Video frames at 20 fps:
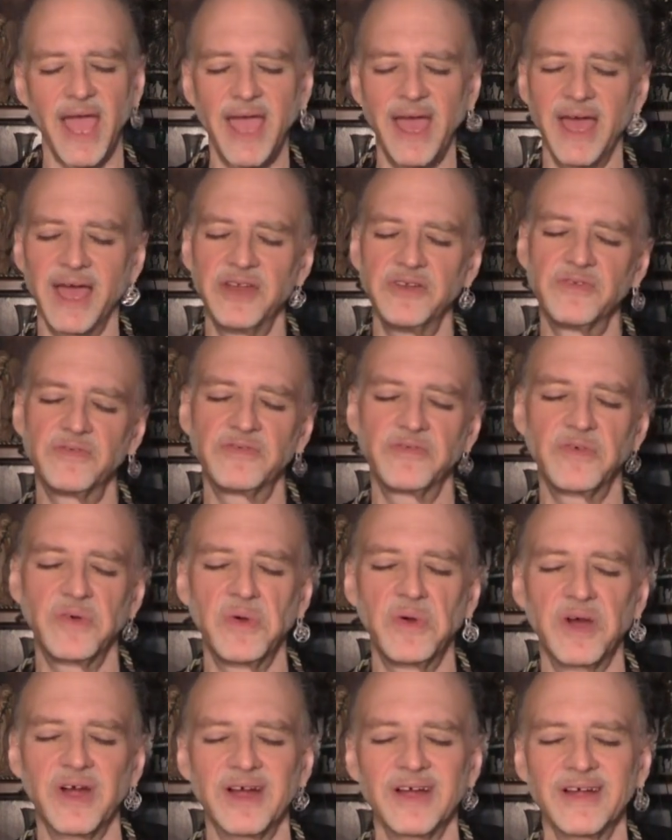And
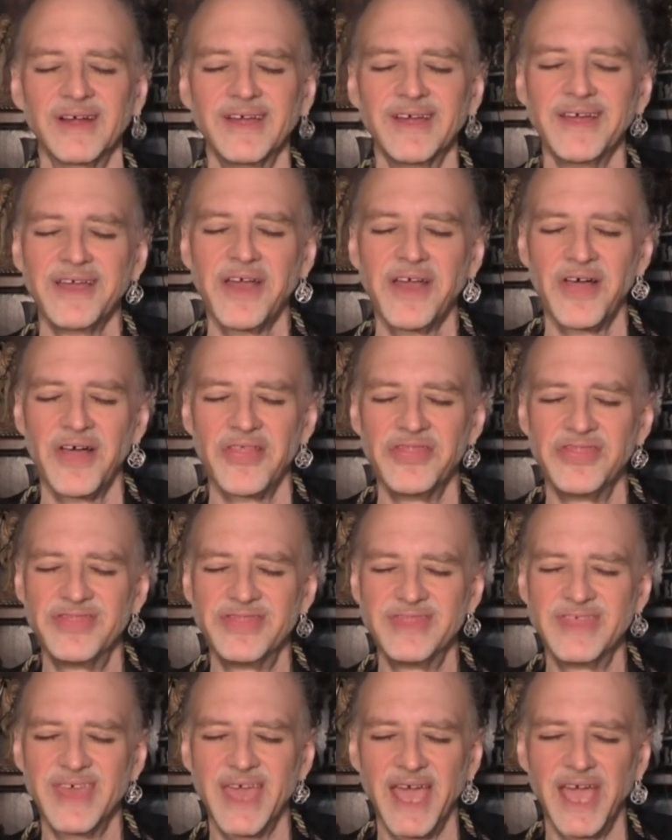for
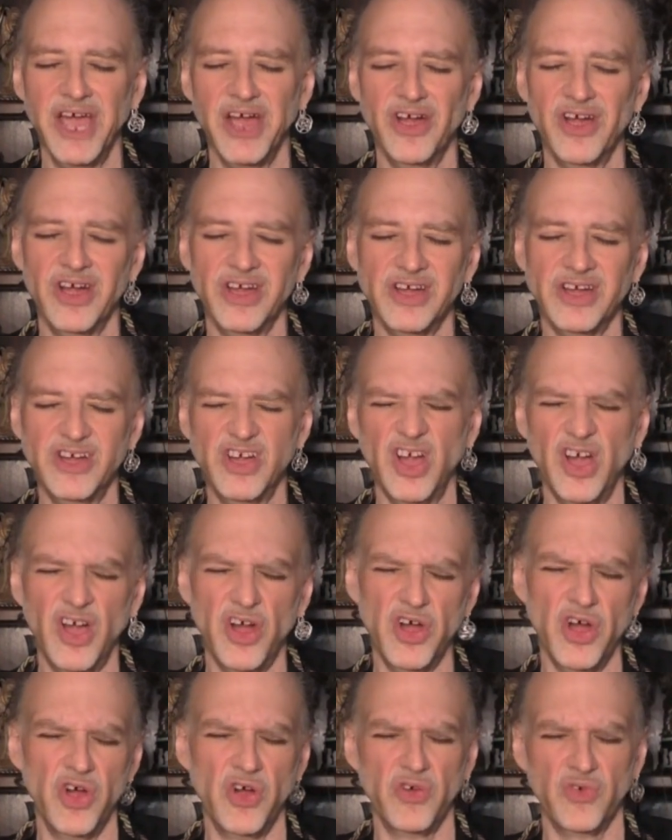their
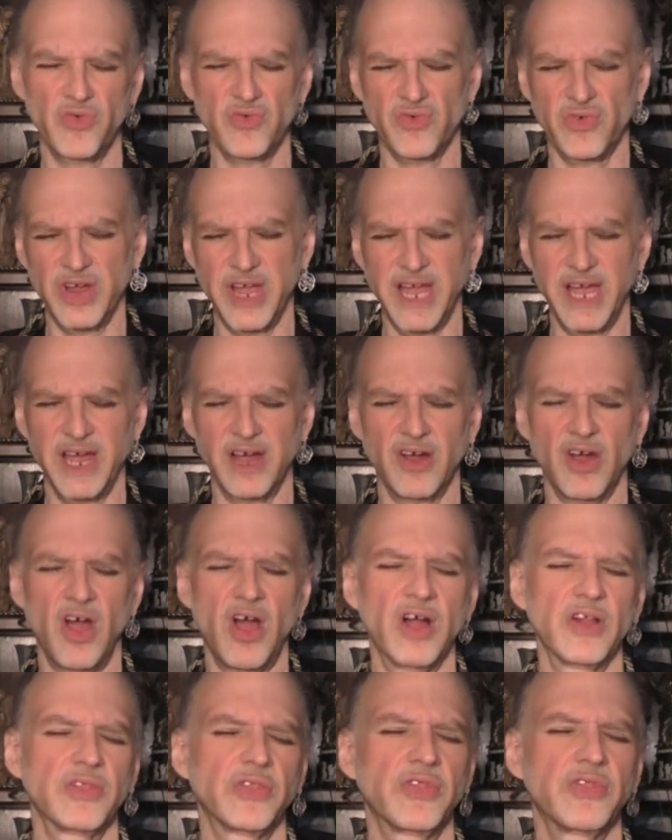career.
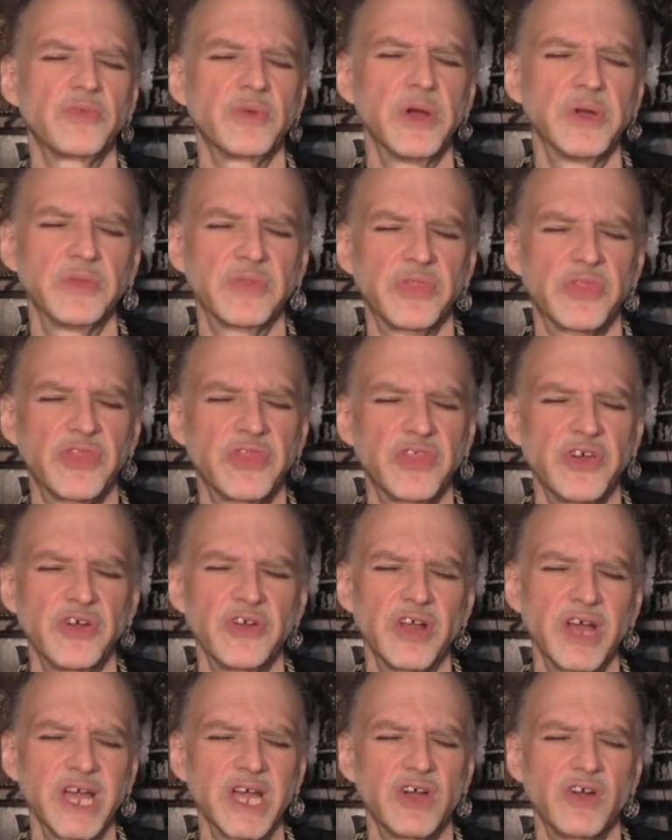heart throat,
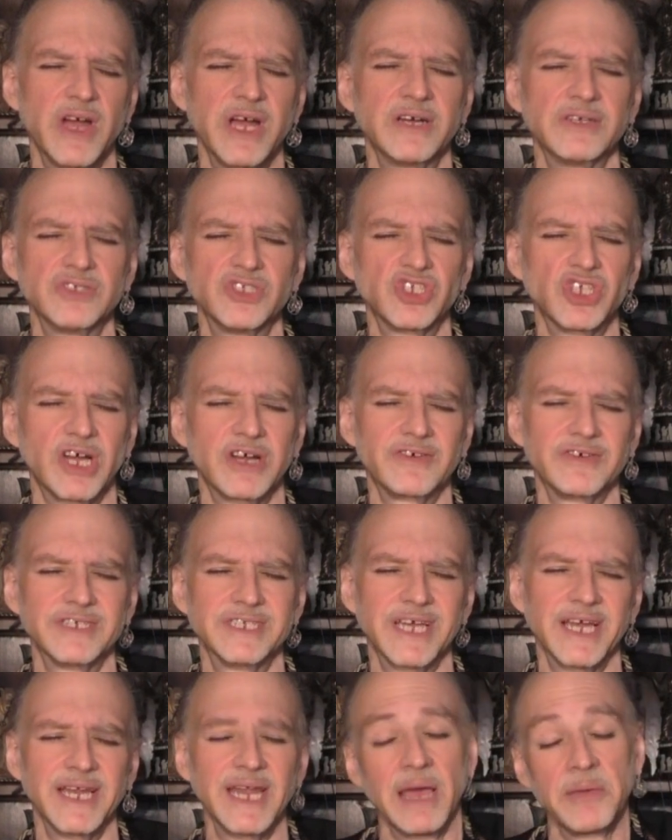third eye crown, chakra
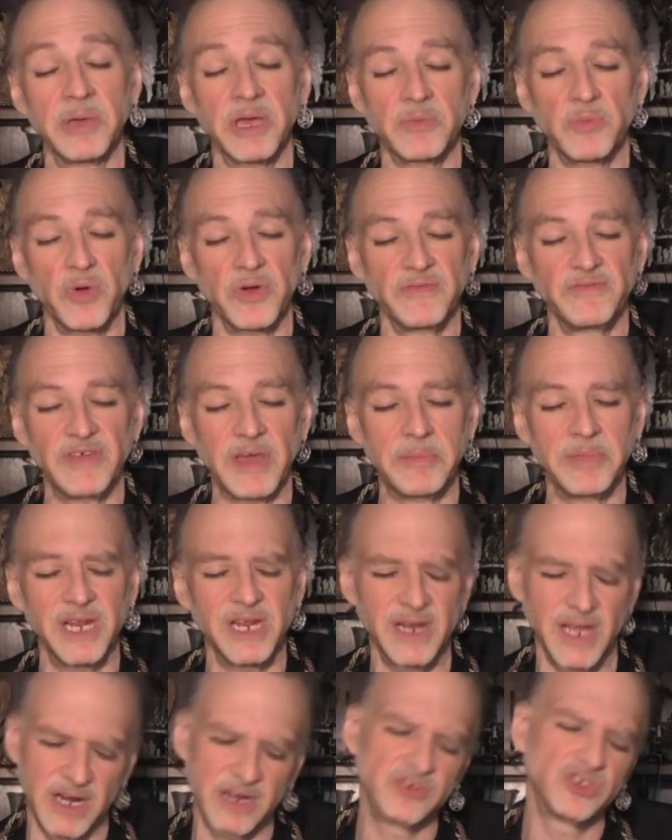dynamic, more
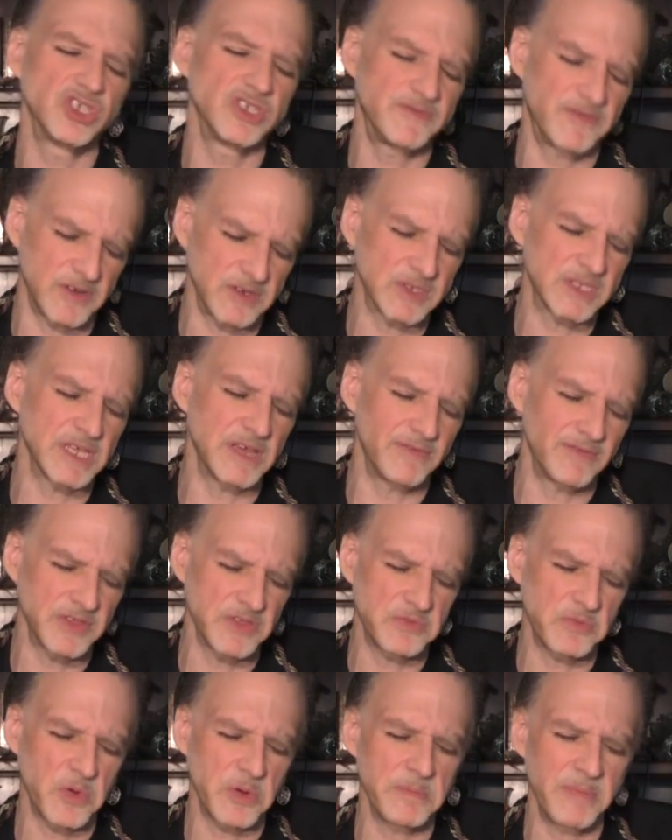feminine energy. First level
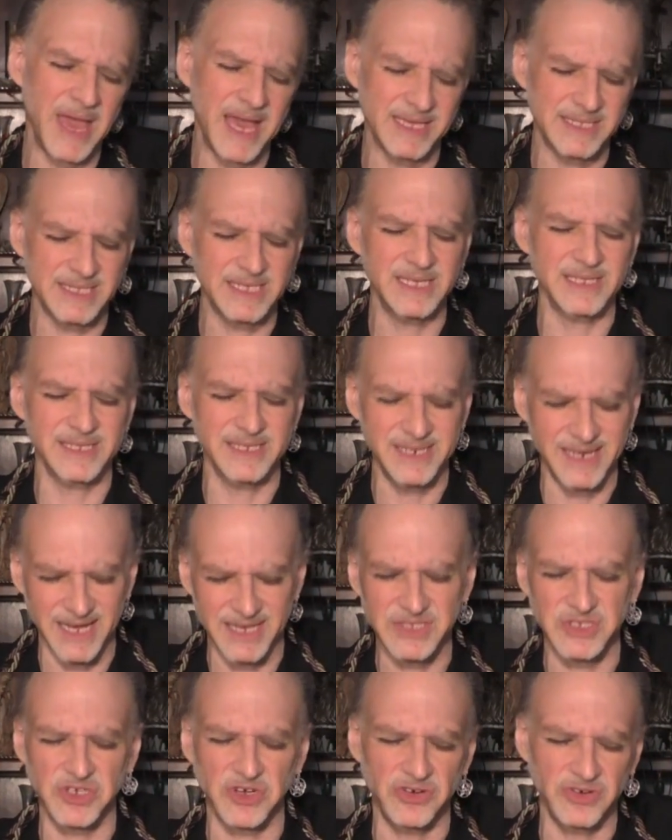is more masculine,
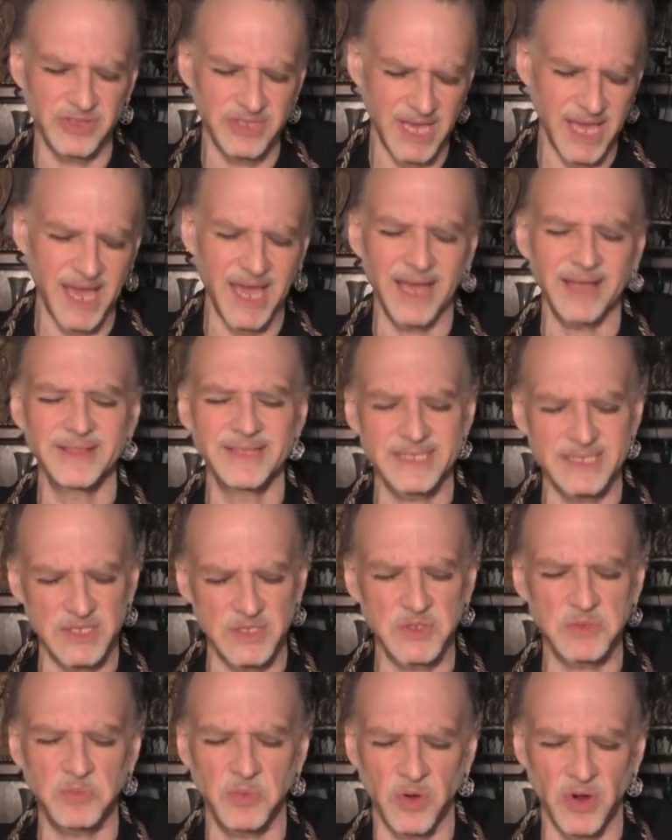external yang. This
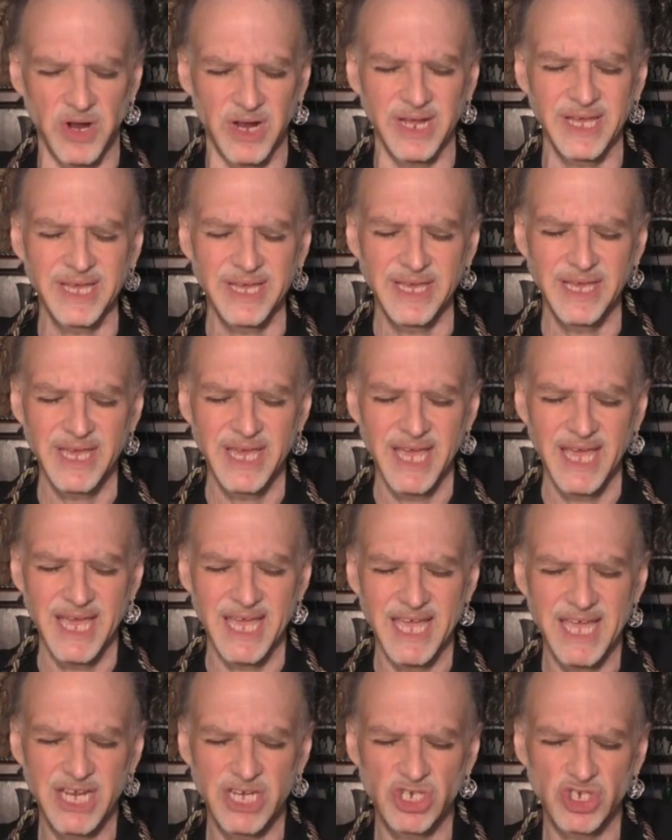is more
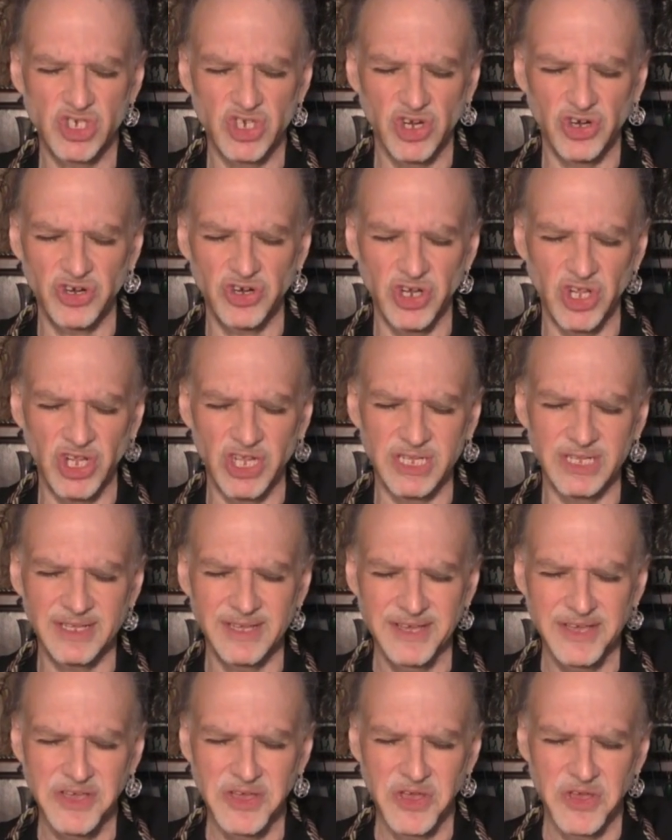internal
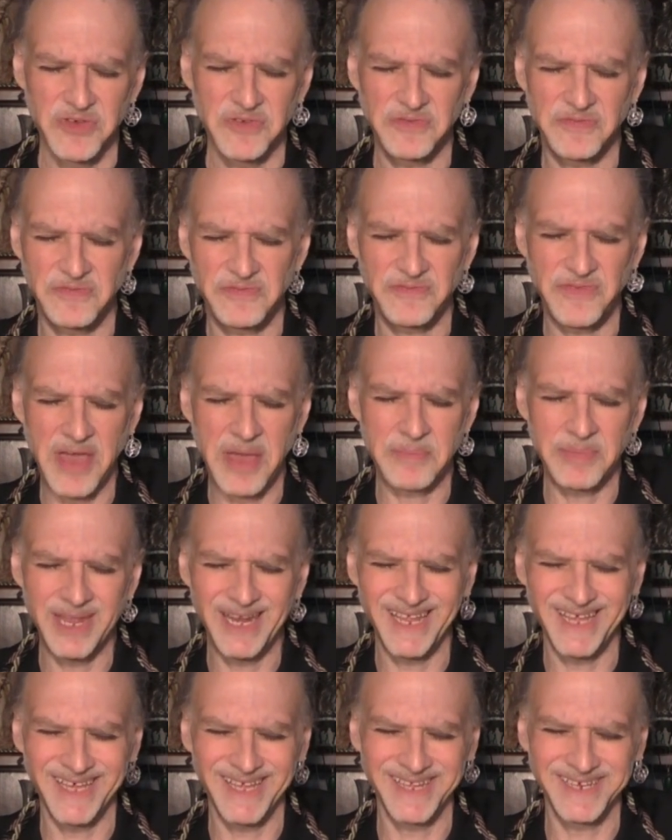
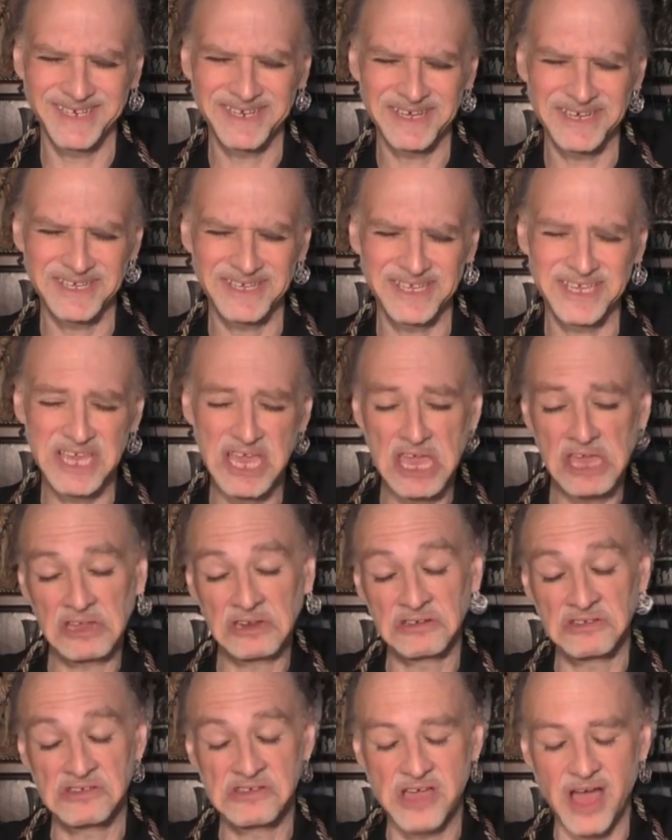feminine
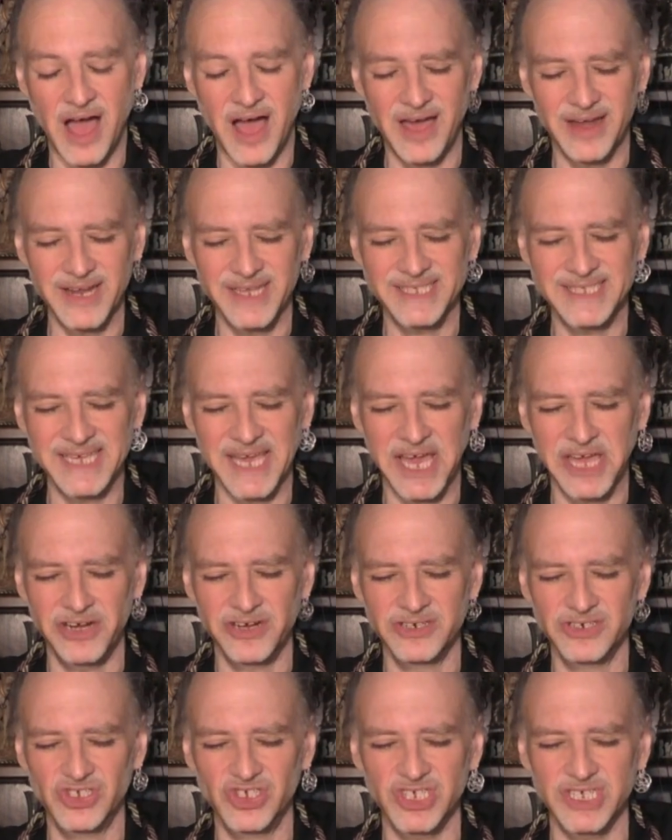yin goddess
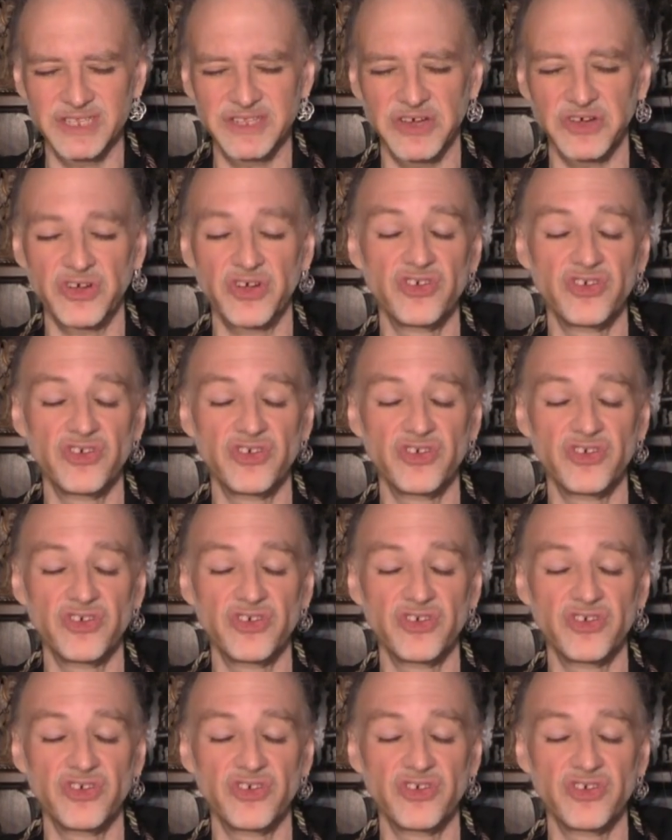energy, their